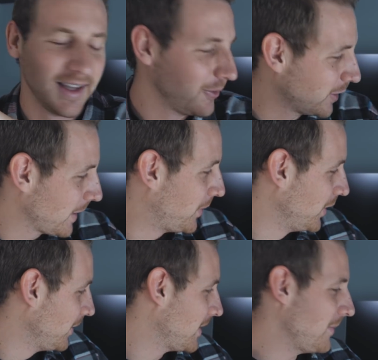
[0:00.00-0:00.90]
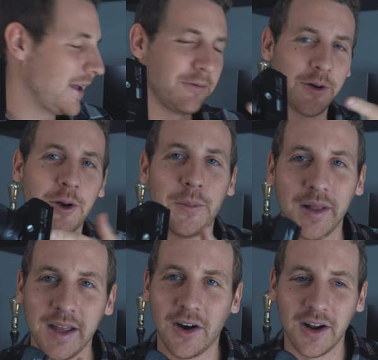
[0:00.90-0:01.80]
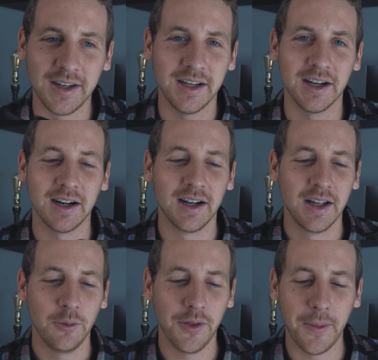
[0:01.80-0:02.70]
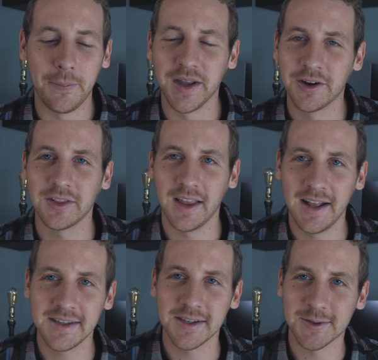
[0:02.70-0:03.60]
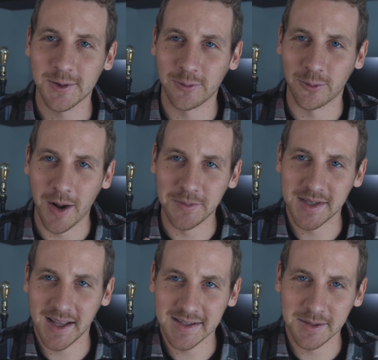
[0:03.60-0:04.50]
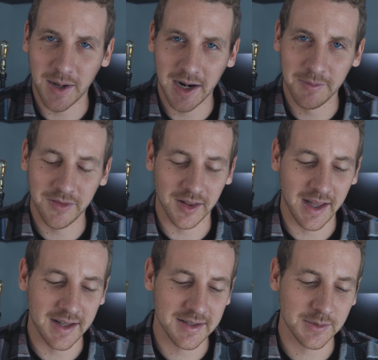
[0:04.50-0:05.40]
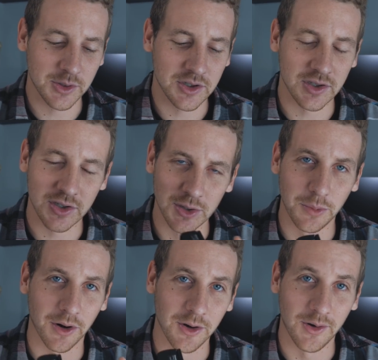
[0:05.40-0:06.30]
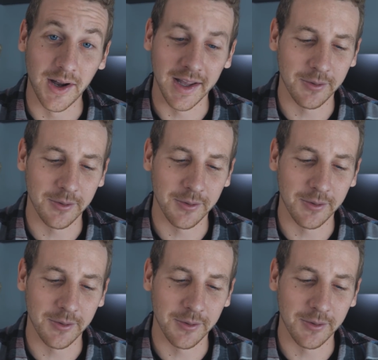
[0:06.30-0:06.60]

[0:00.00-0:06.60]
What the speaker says: When I put my Manfrotto plate on here with a bigger lens, it sort of rubs against the bottom of the lens, which is super annoying.